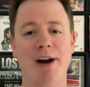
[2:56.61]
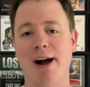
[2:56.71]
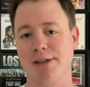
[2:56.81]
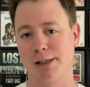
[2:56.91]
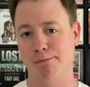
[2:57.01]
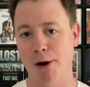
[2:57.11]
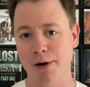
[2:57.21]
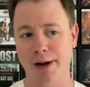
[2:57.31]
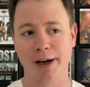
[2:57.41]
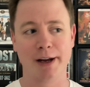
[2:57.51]

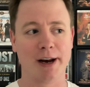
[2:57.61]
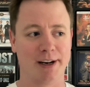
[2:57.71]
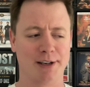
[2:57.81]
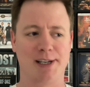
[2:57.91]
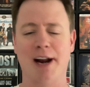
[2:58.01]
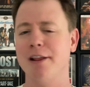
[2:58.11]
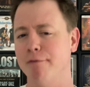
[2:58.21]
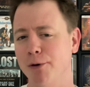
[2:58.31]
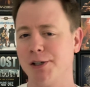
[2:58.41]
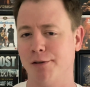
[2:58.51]
outspoken and is kind of the
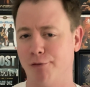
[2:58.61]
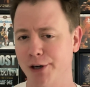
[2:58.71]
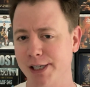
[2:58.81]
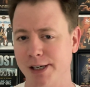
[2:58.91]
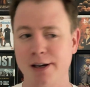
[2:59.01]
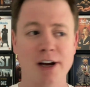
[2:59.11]
voice of reason.